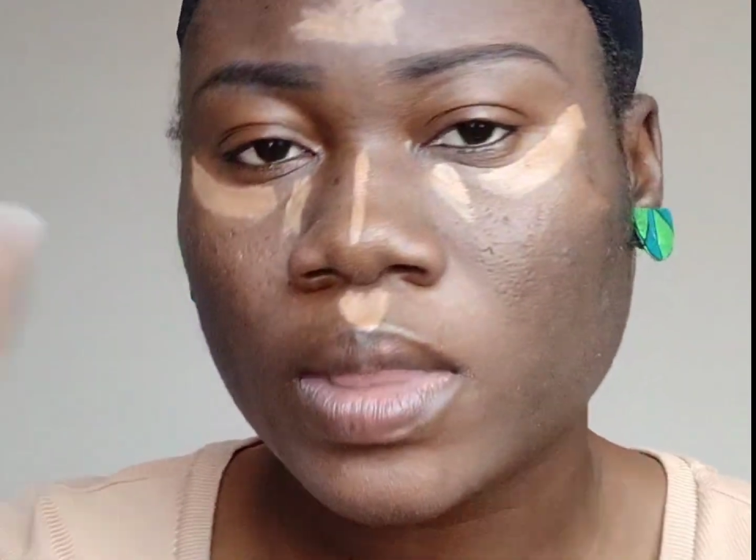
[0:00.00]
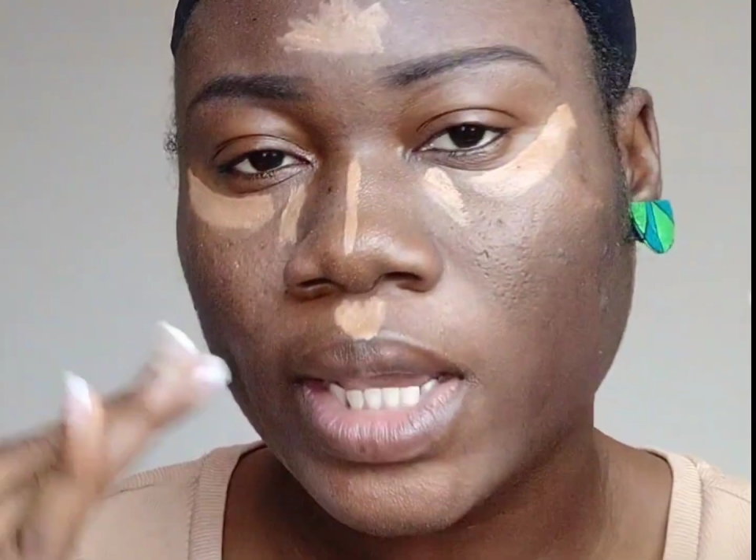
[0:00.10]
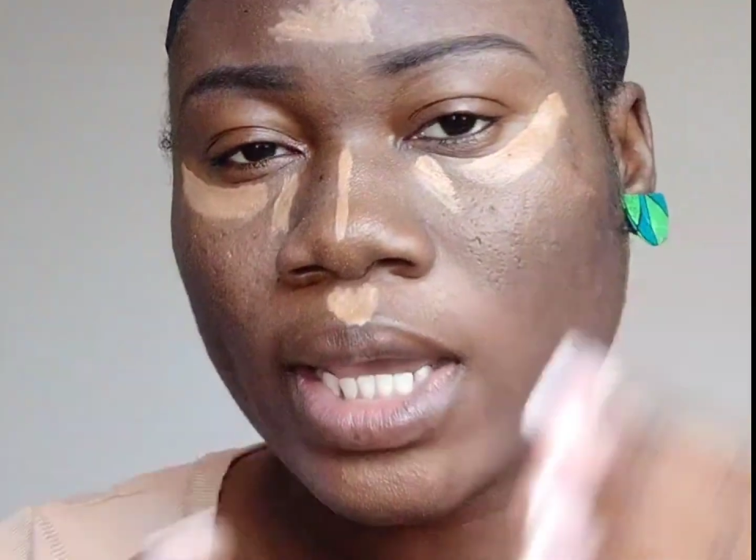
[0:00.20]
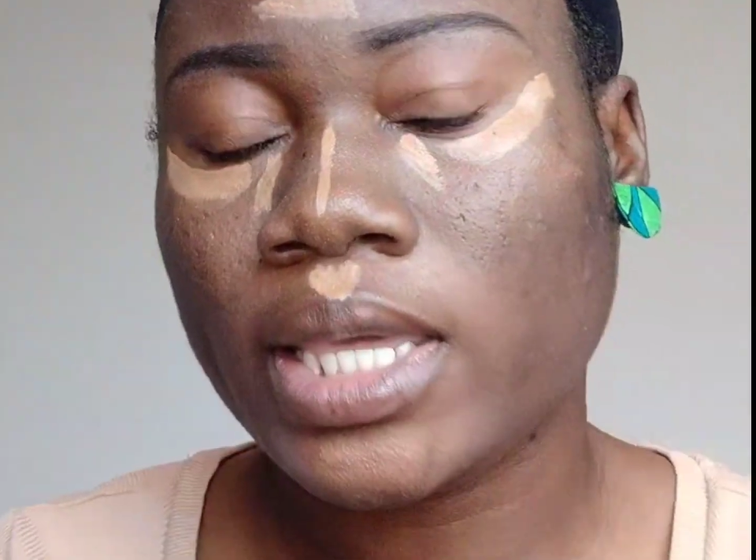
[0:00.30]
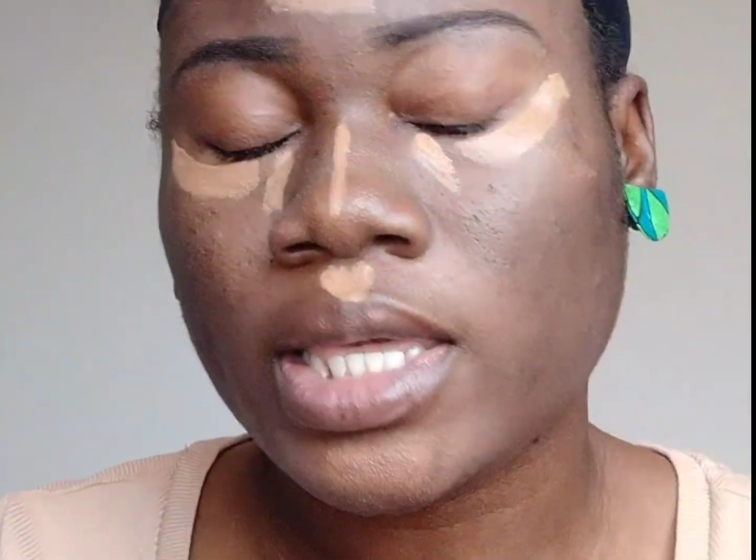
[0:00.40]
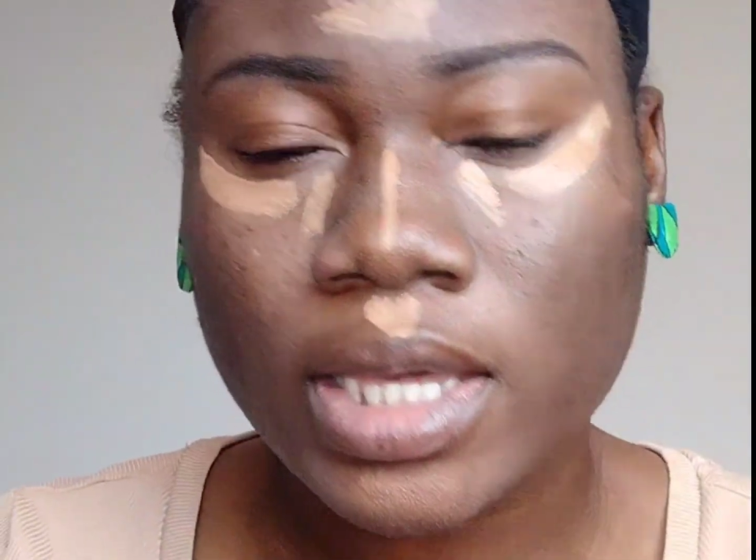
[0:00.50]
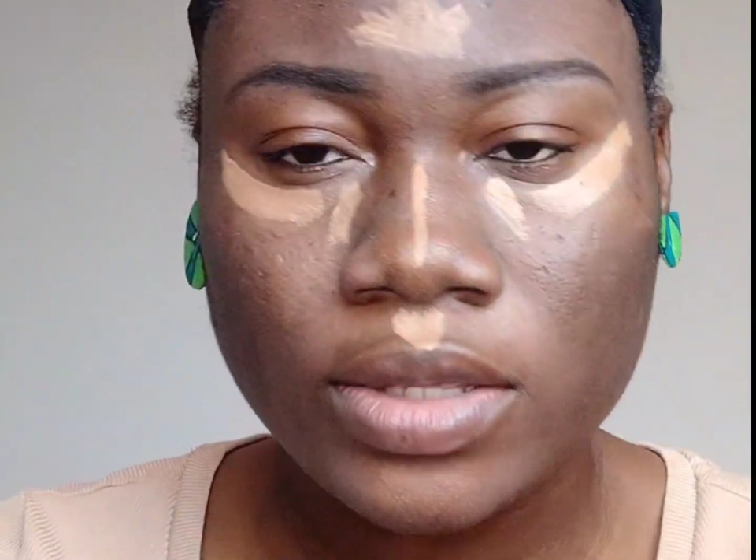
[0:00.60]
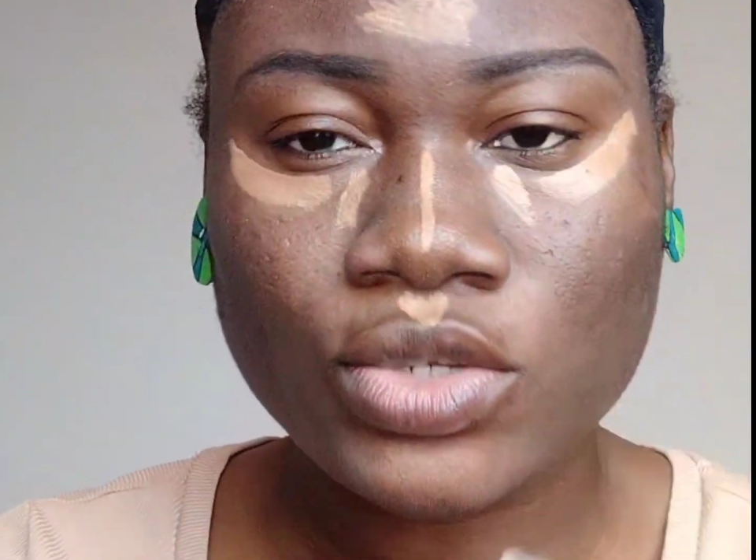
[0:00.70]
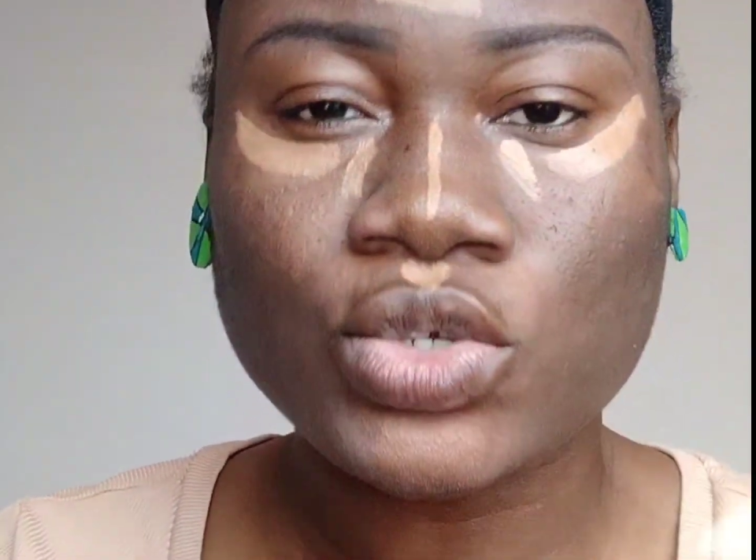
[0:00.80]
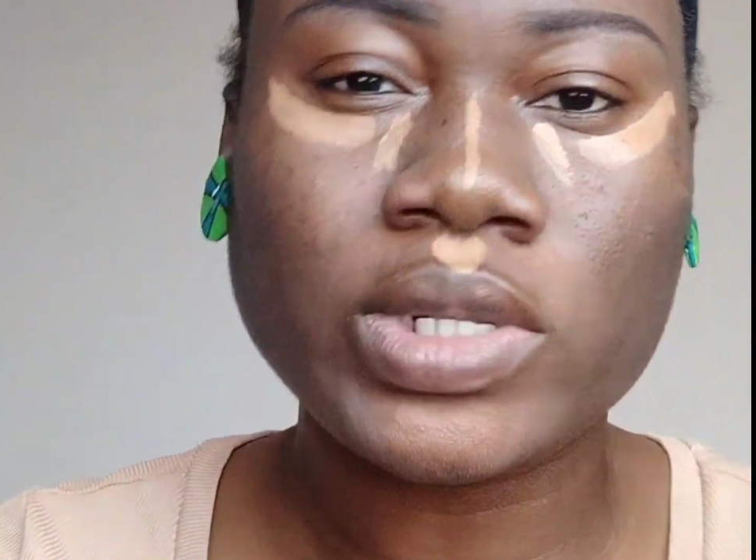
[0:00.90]
I hear
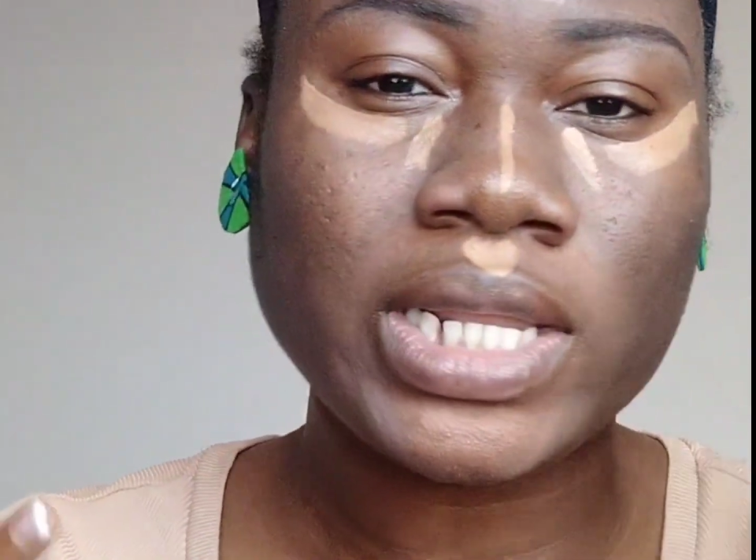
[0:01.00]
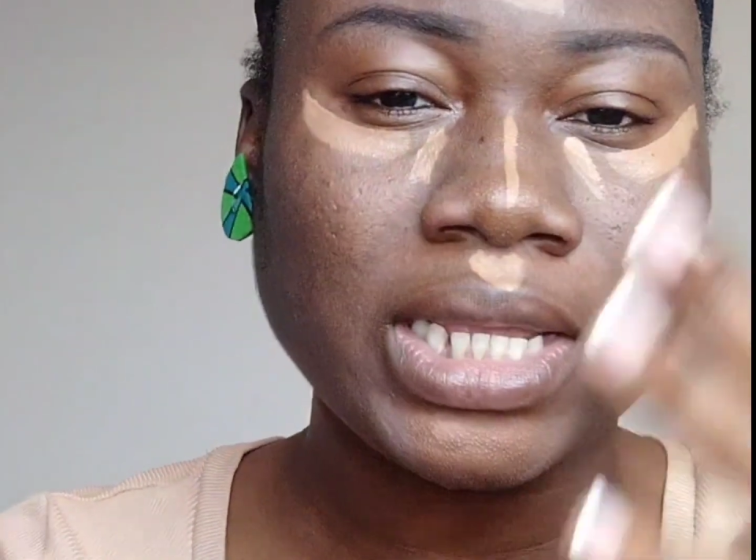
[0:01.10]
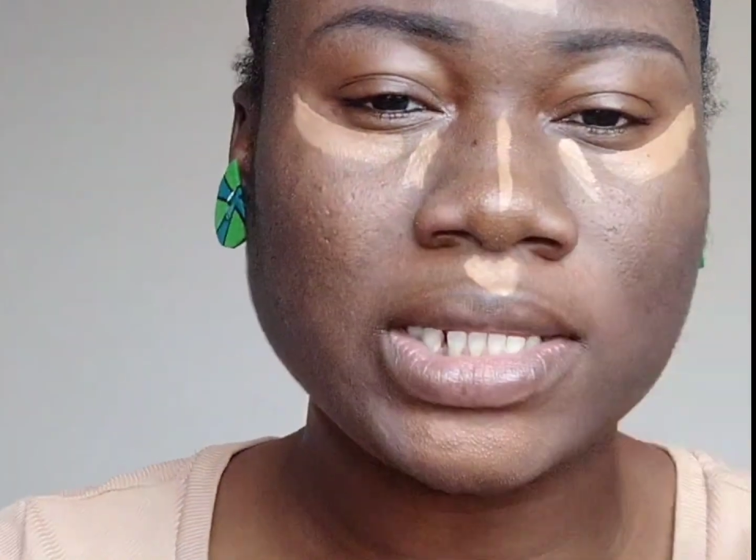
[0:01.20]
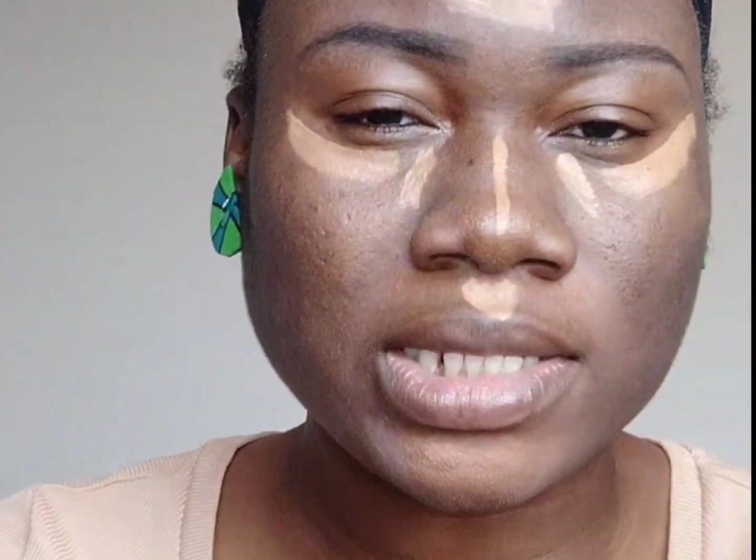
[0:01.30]
you should let